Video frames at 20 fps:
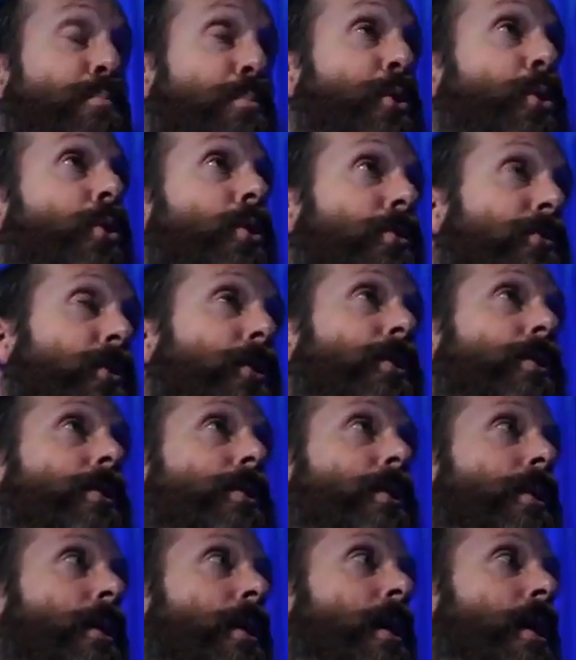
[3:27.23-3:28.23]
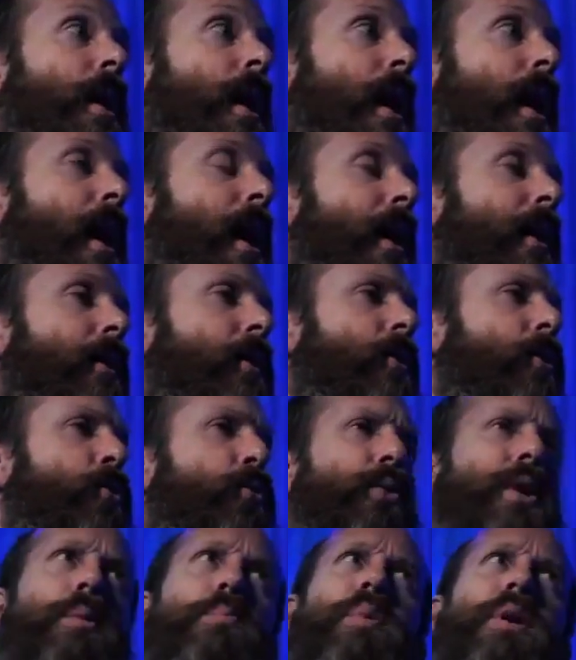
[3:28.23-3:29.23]
it's beautiful, and
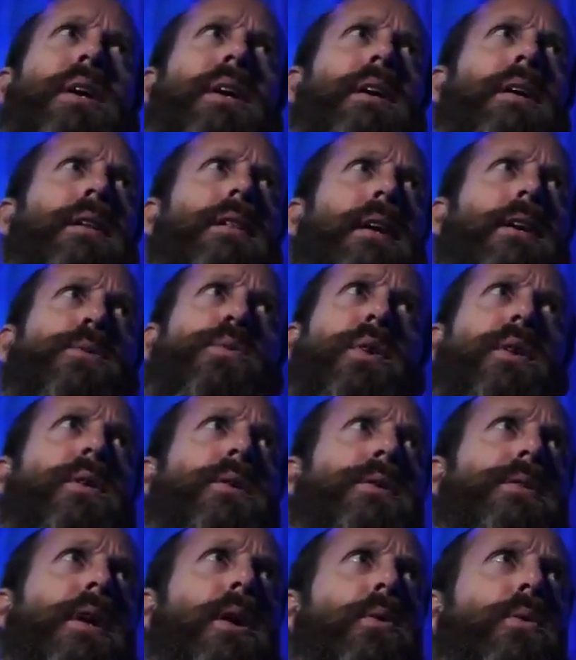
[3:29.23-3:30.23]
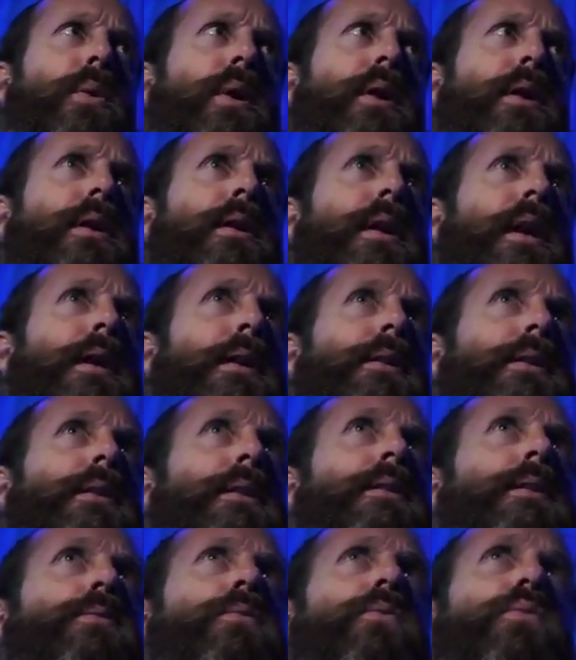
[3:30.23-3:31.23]
creepy. Like it's one of those like weird, like
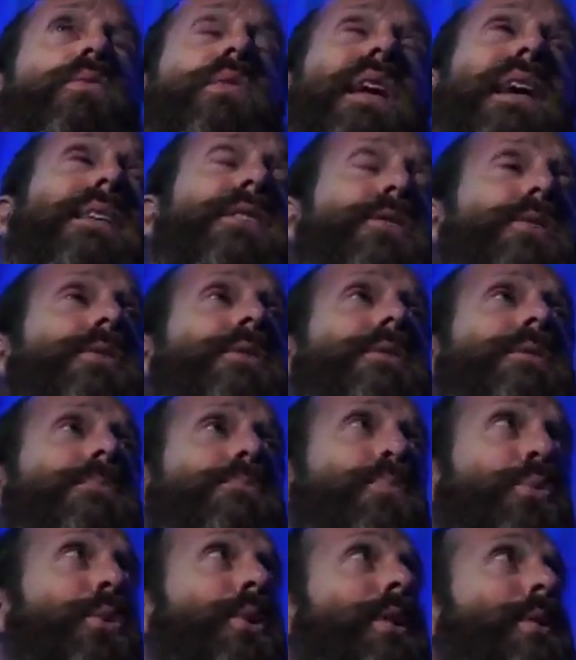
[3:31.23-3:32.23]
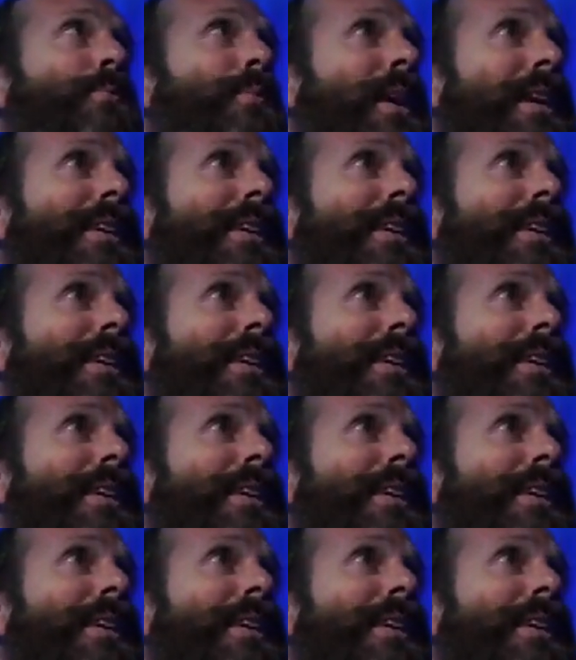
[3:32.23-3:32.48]
nature's pretty